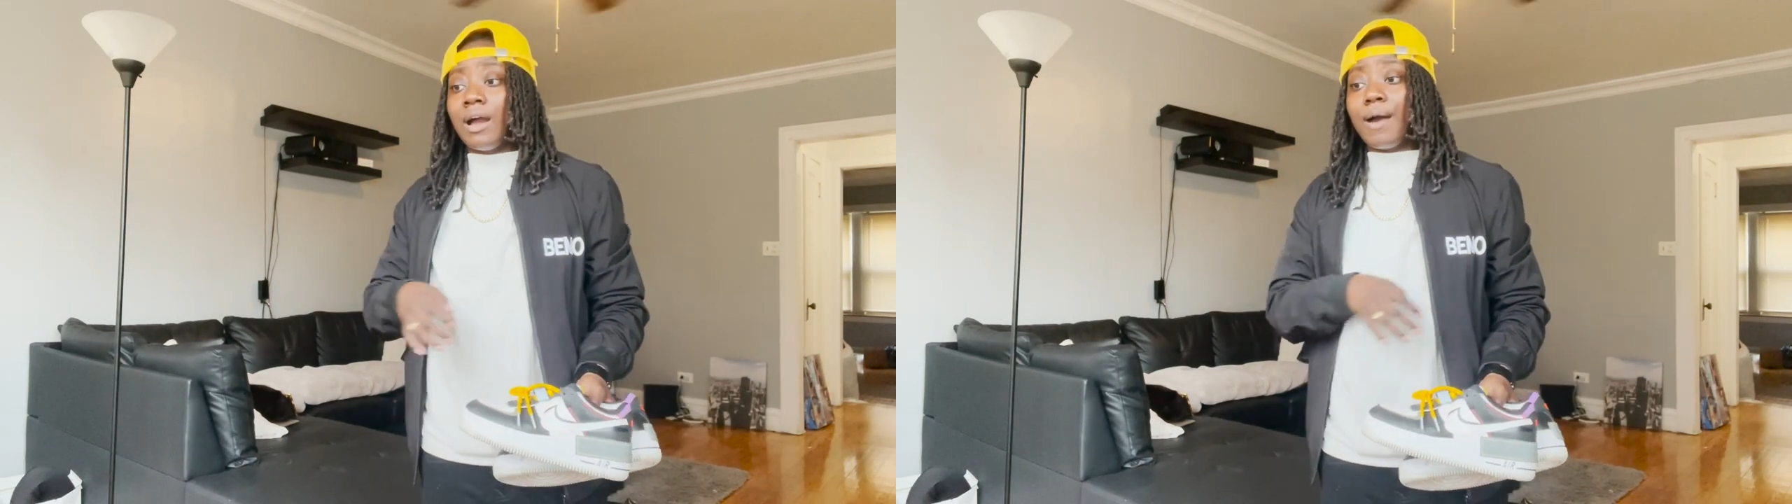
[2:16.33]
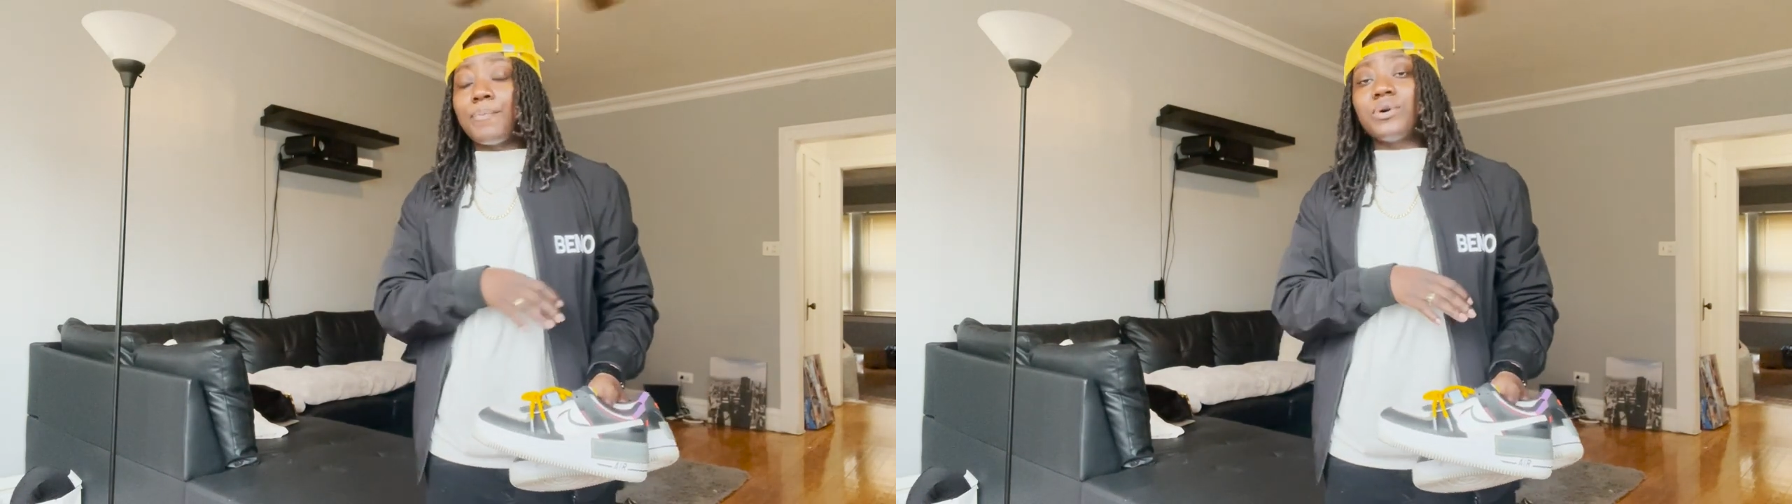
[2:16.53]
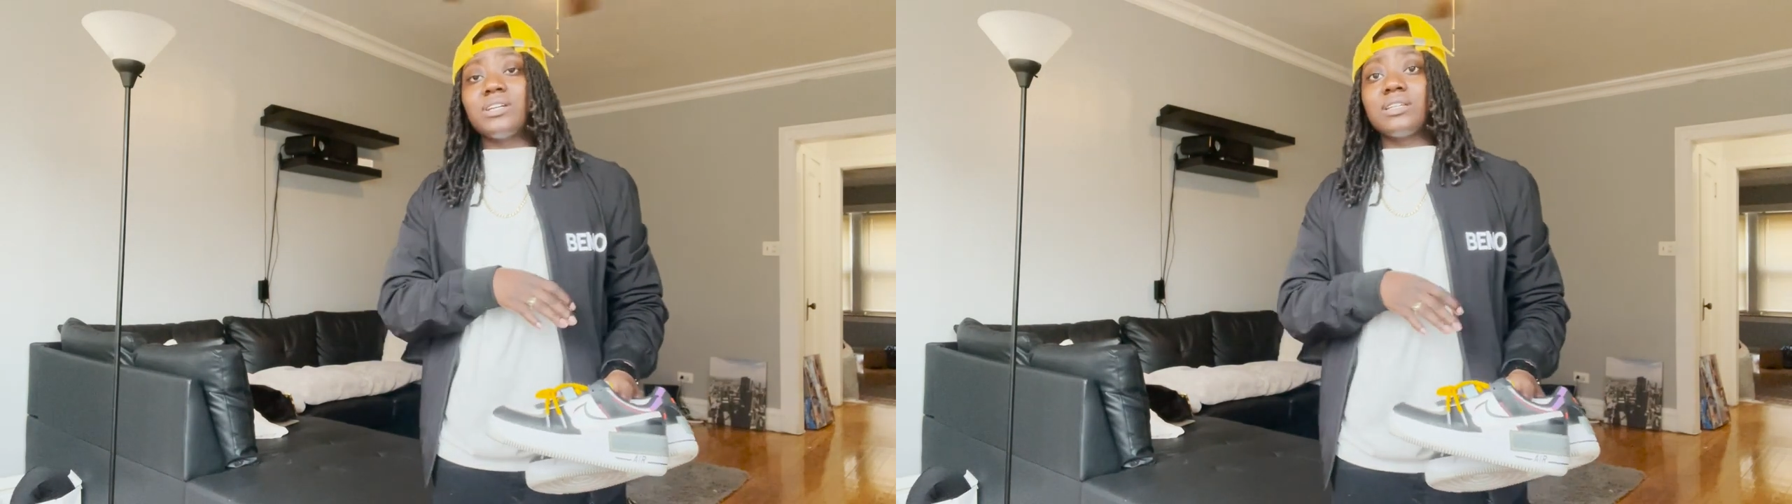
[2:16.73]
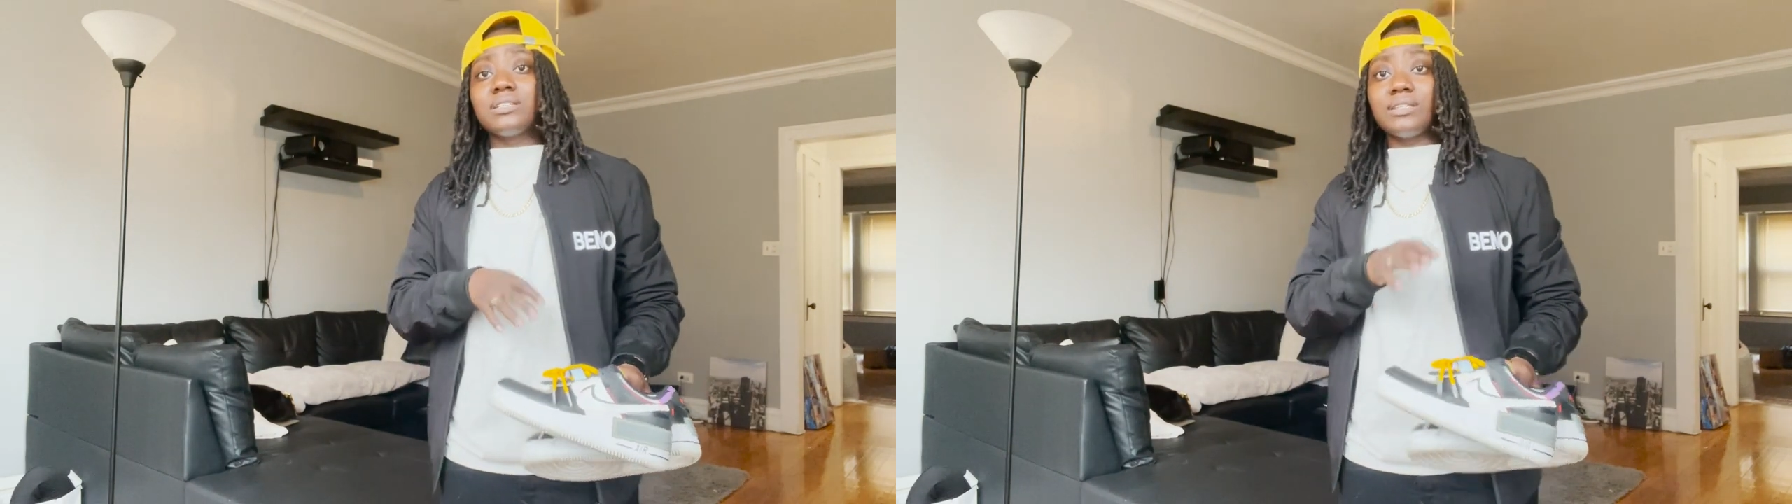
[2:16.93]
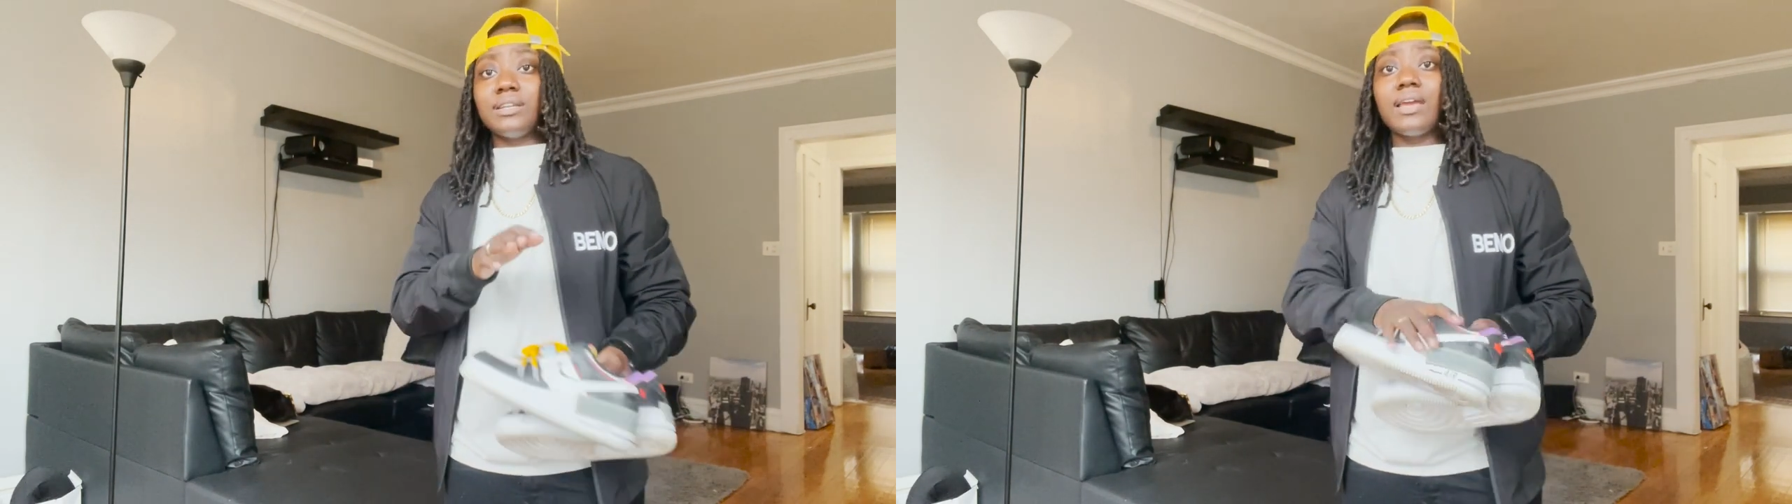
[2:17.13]
I
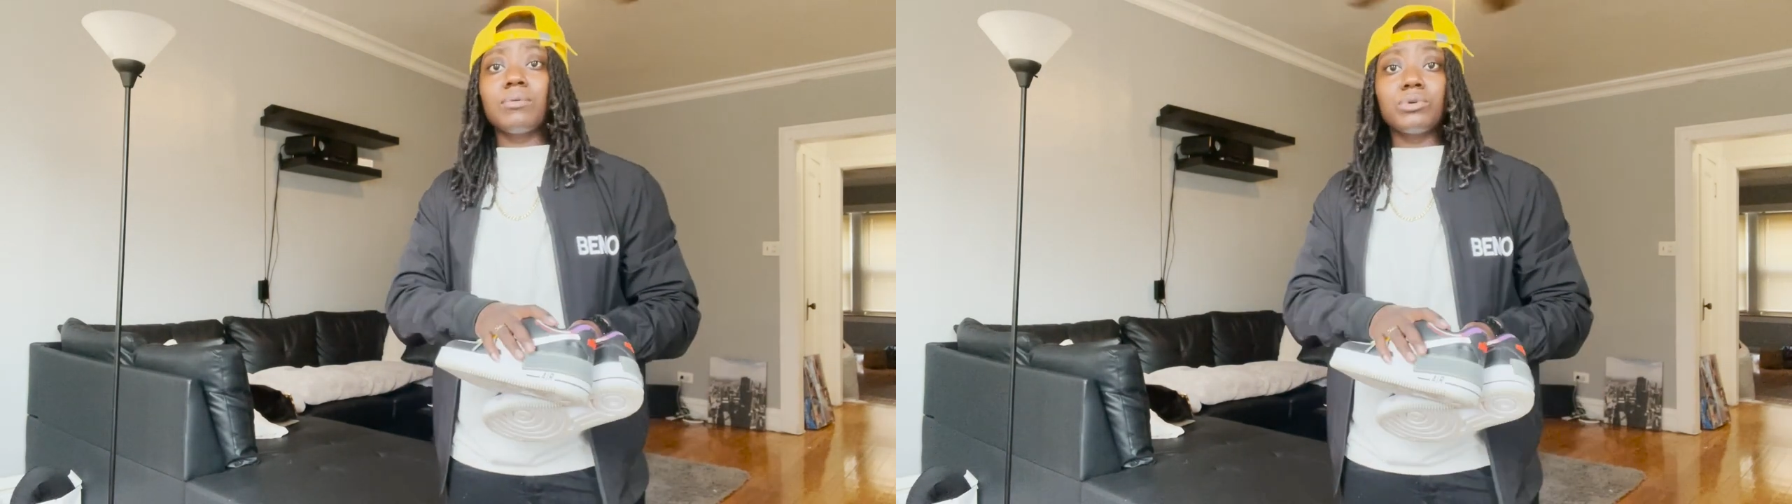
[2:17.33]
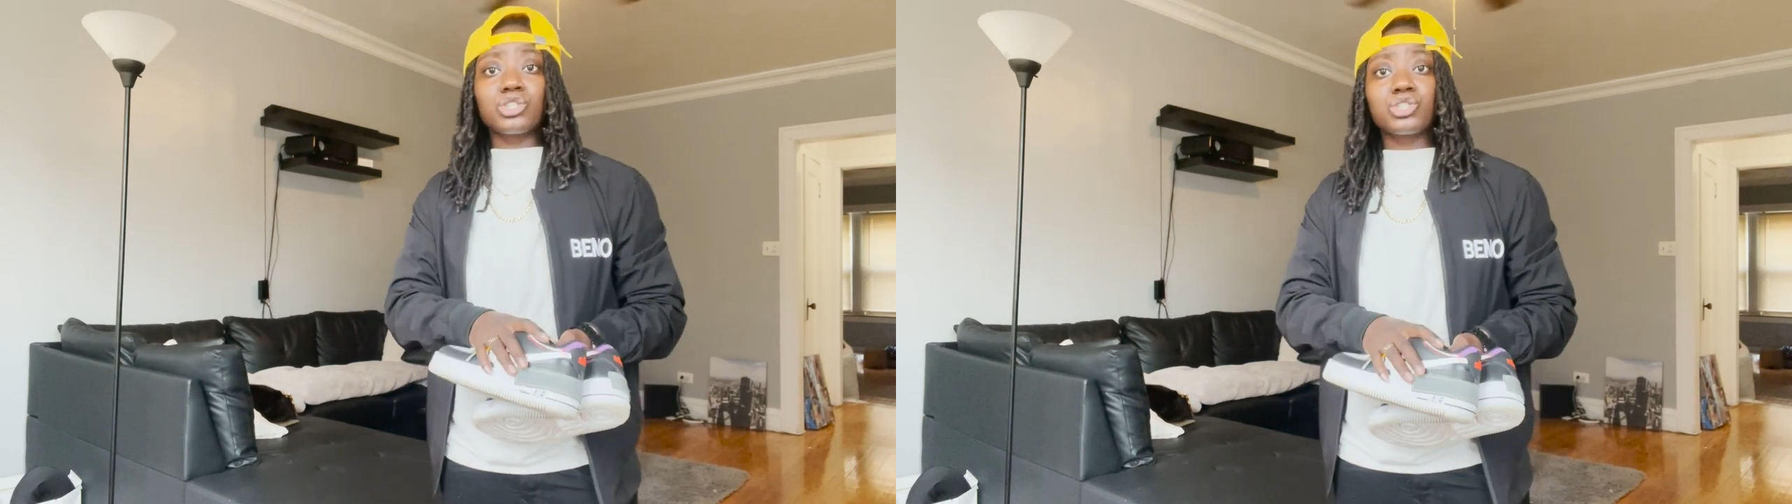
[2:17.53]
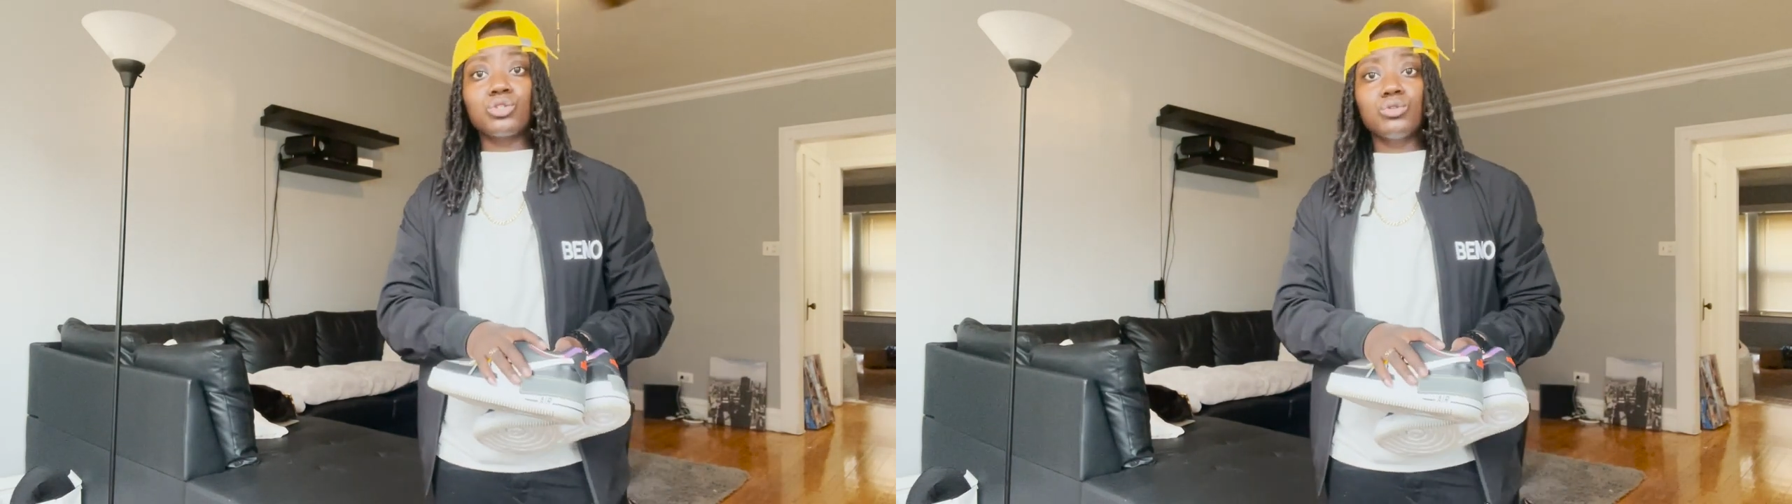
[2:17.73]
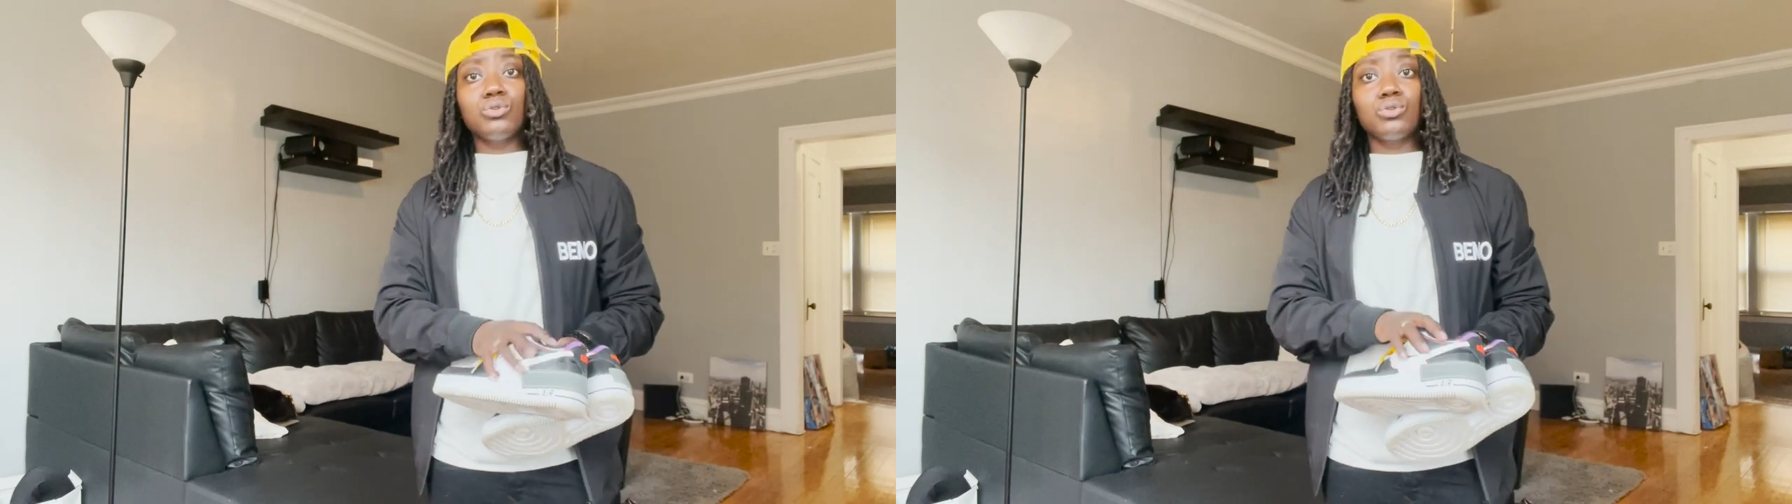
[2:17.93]
put the name of the shoe,